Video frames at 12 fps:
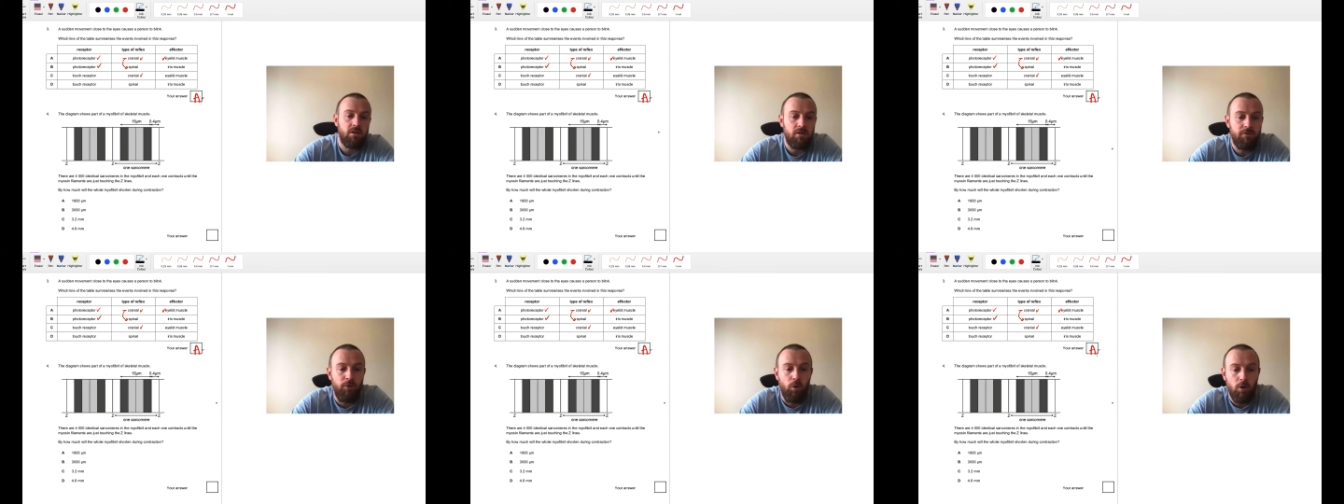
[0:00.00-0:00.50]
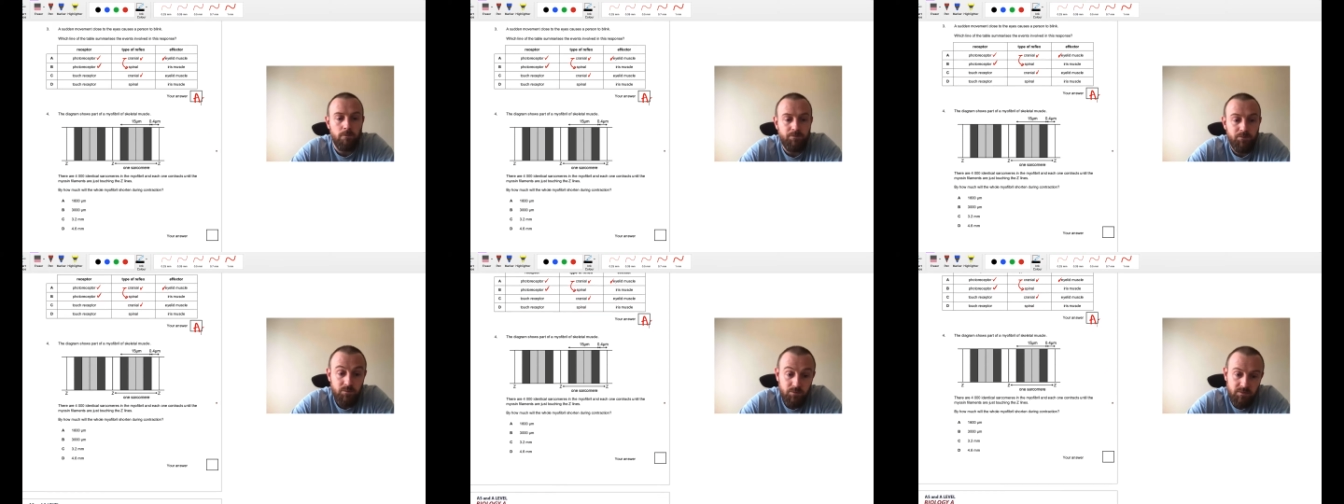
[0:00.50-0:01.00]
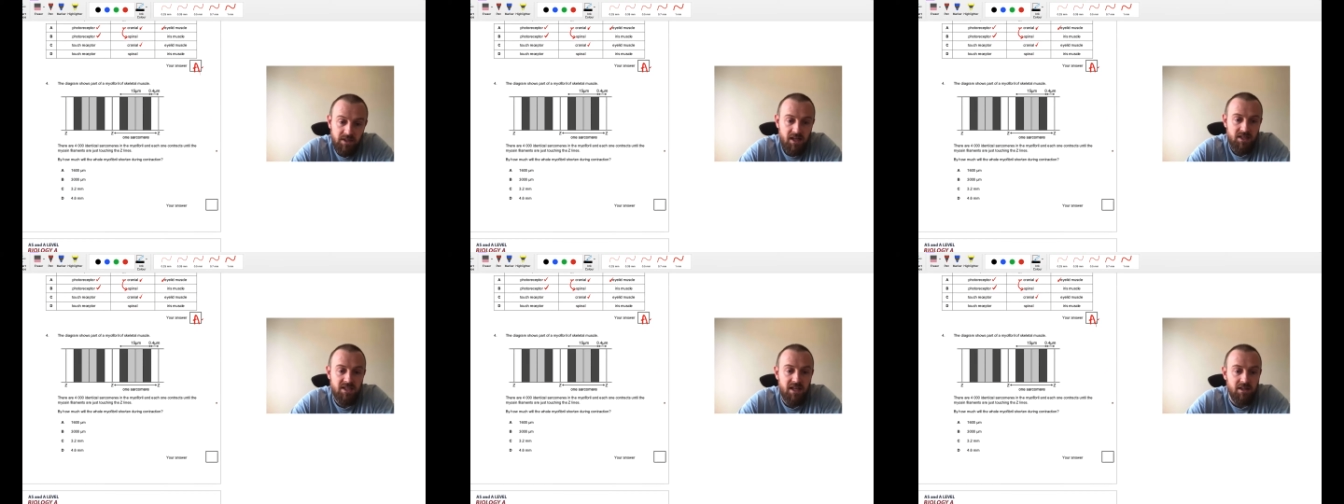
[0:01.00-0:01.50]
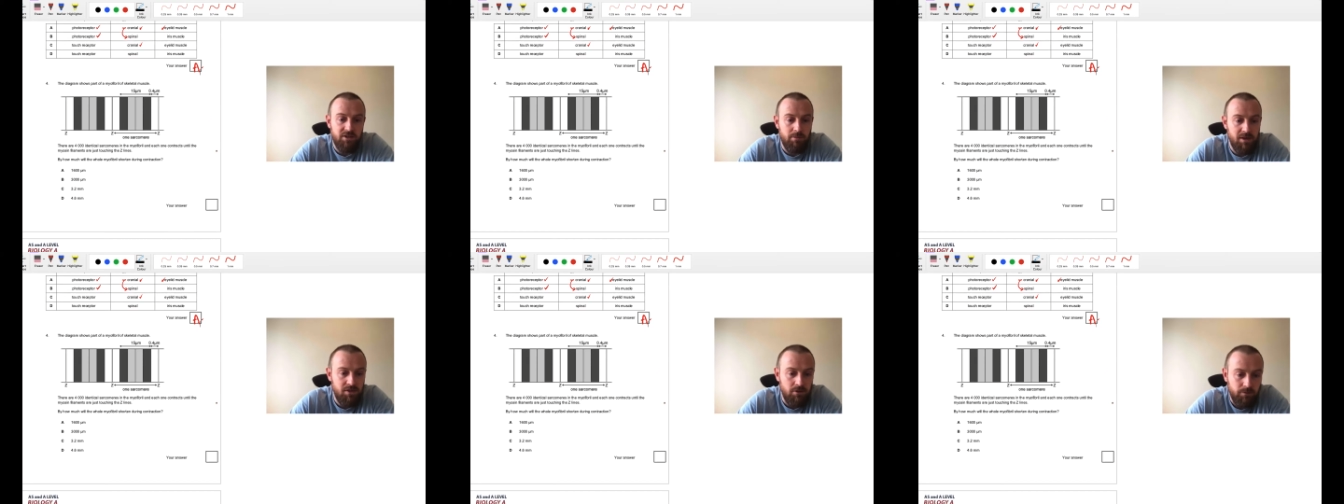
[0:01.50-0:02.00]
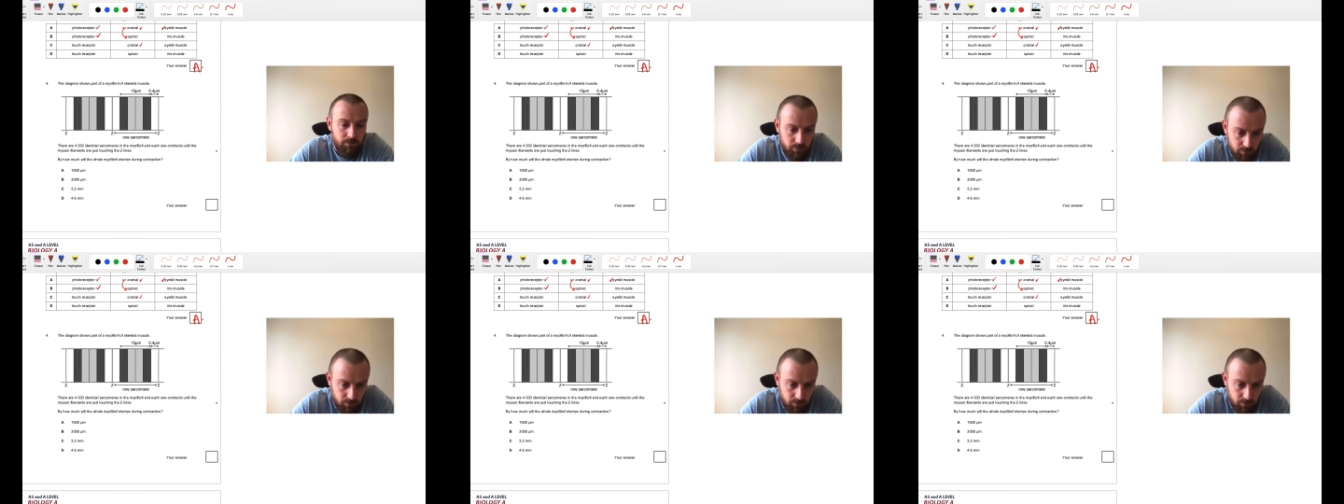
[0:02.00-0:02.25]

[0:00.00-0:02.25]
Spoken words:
4. Here's a skeletal muscle.